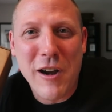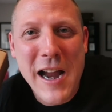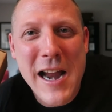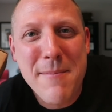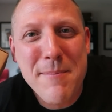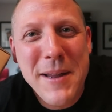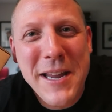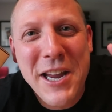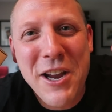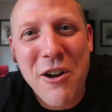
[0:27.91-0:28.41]
and
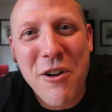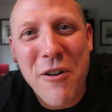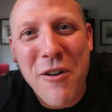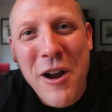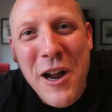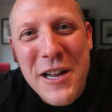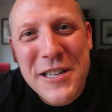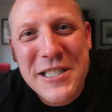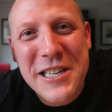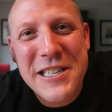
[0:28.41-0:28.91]
I'm
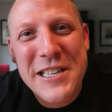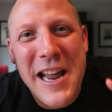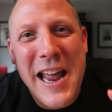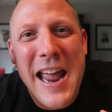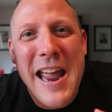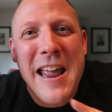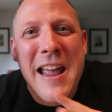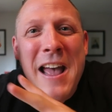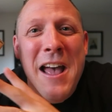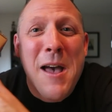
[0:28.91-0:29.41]
here
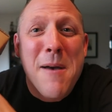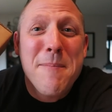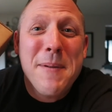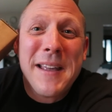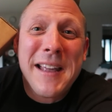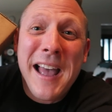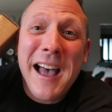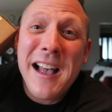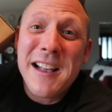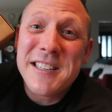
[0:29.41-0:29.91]
today
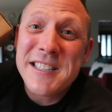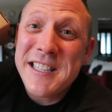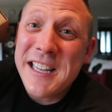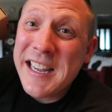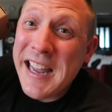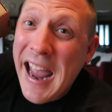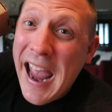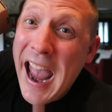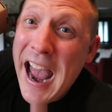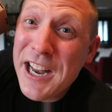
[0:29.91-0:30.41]
because the
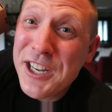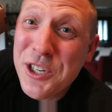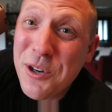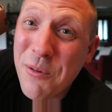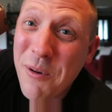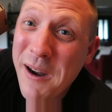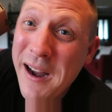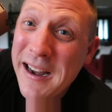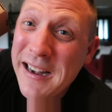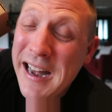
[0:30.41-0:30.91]
cache
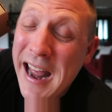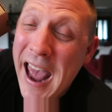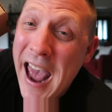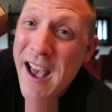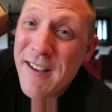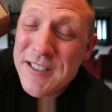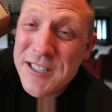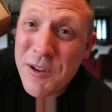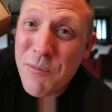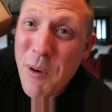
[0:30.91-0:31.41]
crate
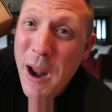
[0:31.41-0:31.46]
has